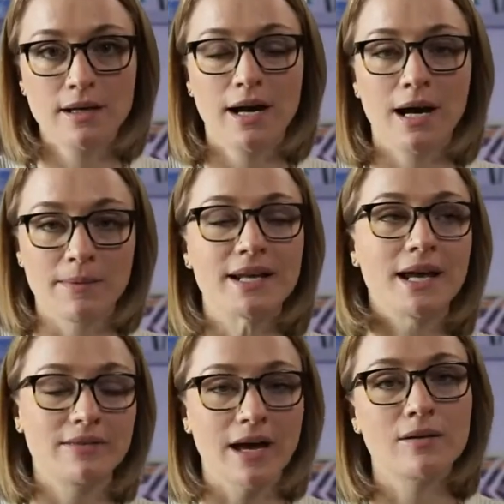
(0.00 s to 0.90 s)
And again,
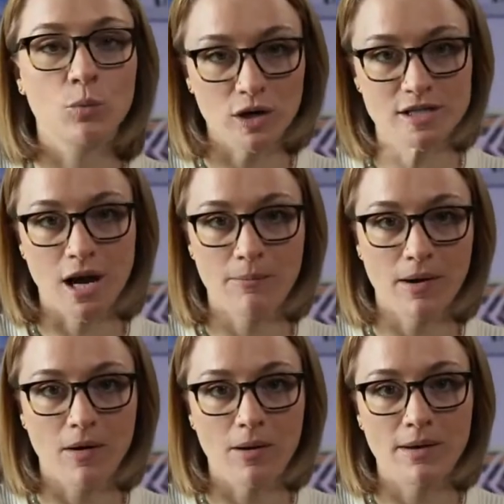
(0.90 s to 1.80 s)
that workshop
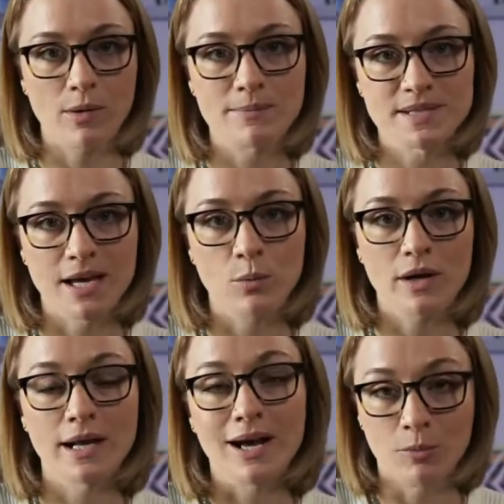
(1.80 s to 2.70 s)
on my website
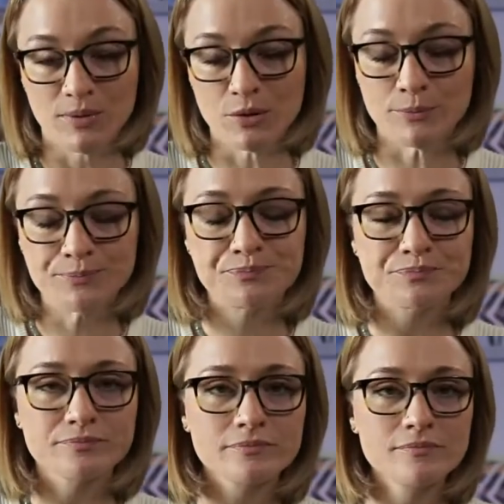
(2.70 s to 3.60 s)
can help you
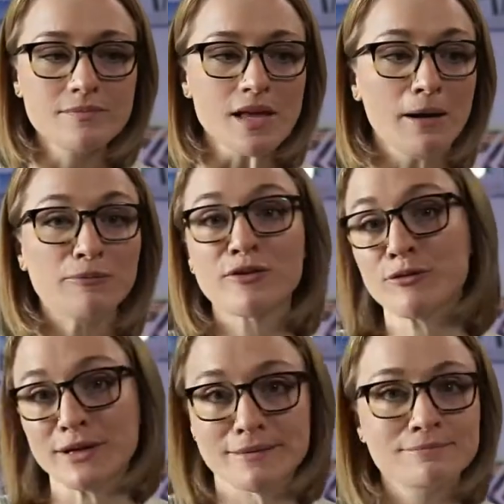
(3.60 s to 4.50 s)
for
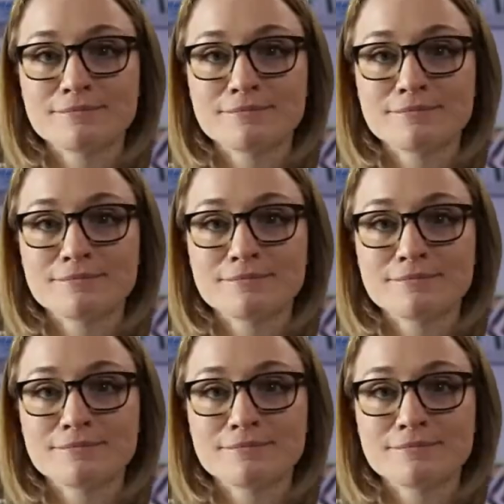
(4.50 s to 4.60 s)
free